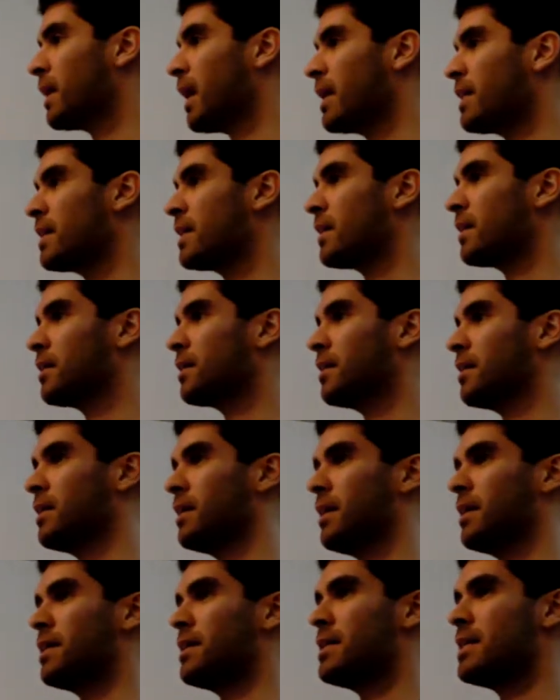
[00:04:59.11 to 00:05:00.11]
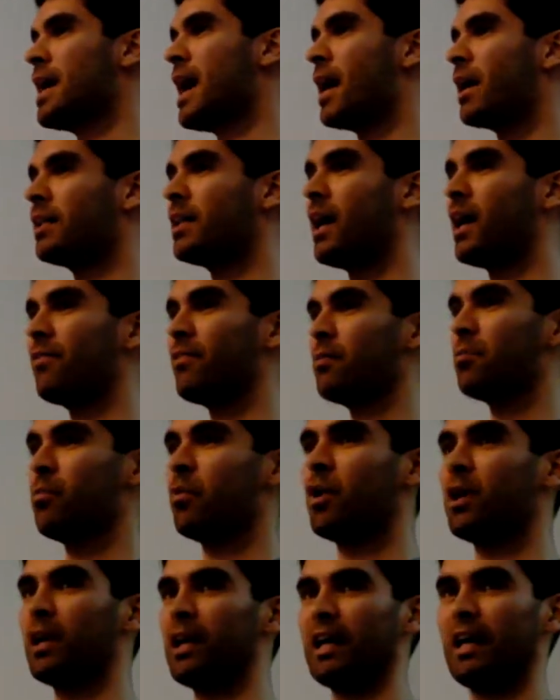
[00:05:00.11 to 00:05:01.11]
I think not a lot of them
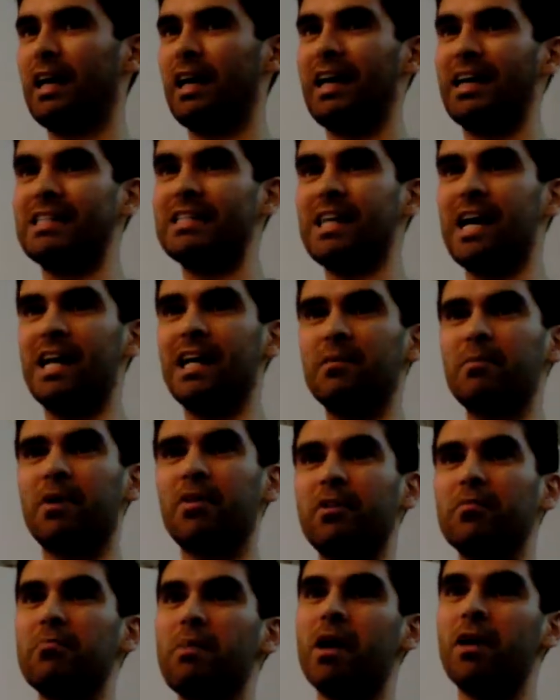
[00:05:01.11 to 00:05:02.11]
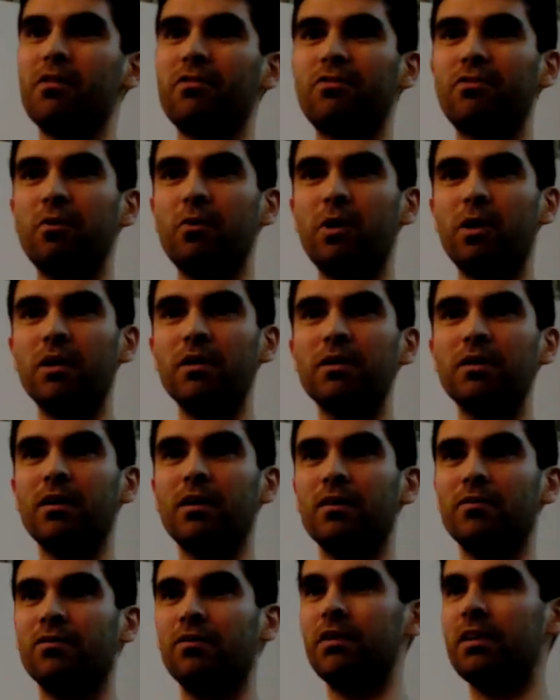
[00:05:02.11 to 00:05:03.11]
were excited about the metaphor
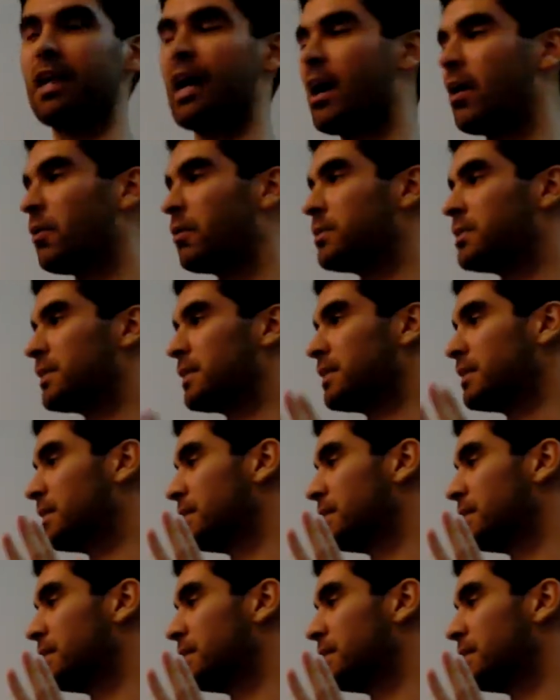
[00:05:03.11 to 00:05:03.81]
of clouds and